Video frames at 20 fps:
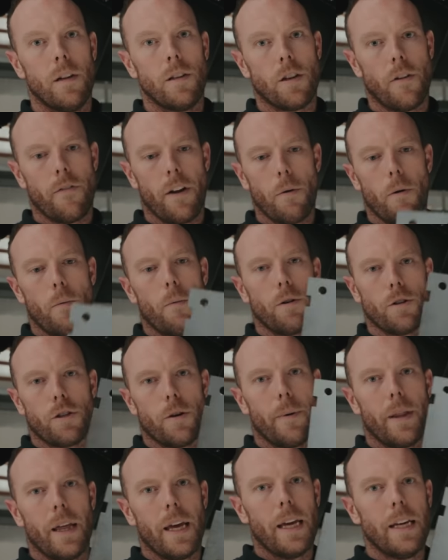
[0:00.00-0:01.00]
So if anyone wants
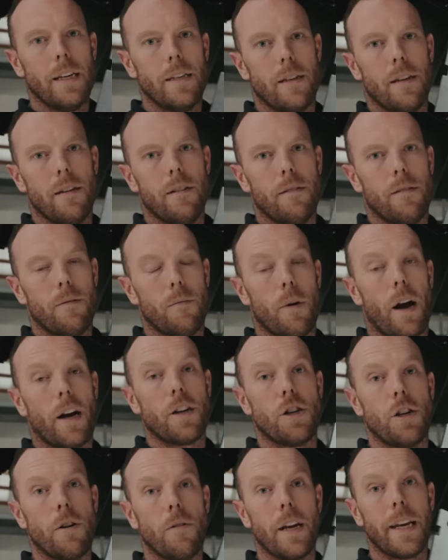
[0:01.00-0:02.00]
some of these, we're
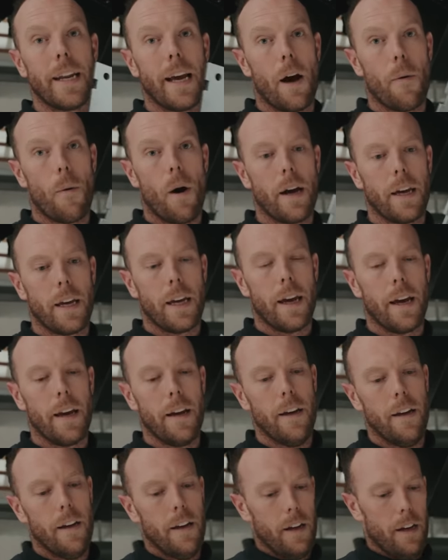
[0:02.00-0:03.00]
actually doing a DIY kit.